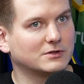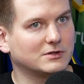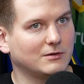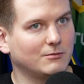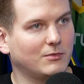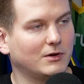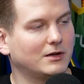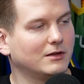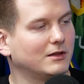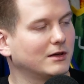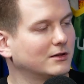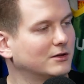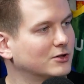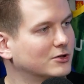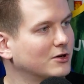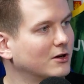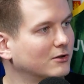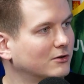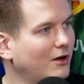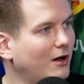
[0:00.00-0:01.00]
somebody like
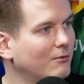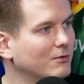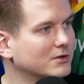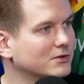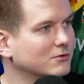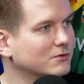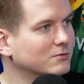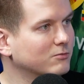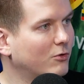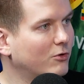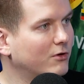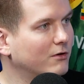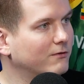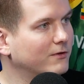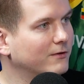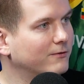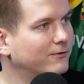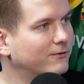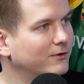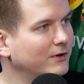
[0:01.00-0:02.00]
Deshaun Thomas, who's more of
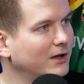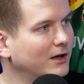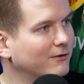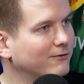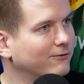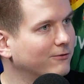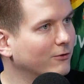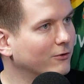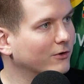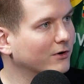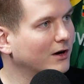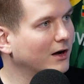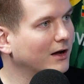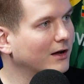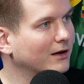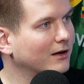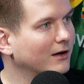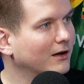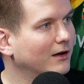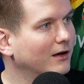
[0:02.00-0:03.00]
a 3 and 4
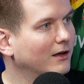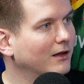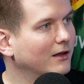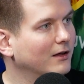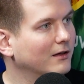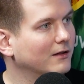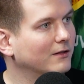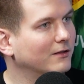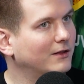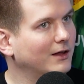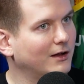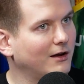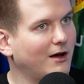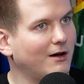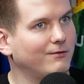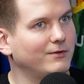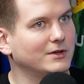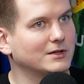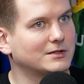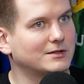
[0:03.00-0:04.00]
guy, then
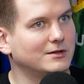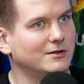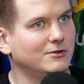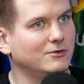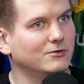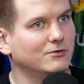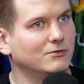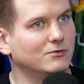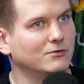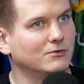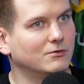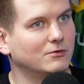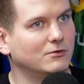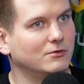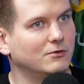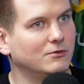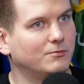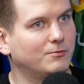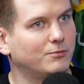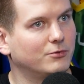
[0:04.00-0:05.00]
obviously
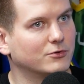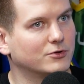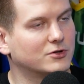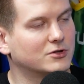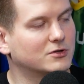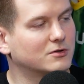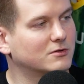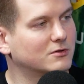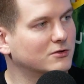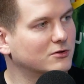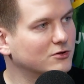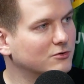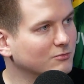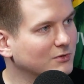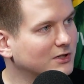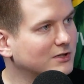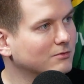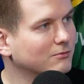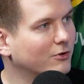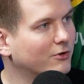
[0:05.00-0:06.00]
you push
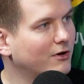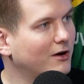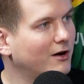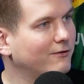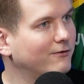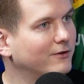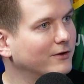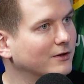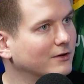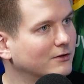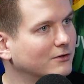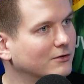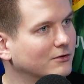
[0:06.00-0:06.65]
Schmitz more often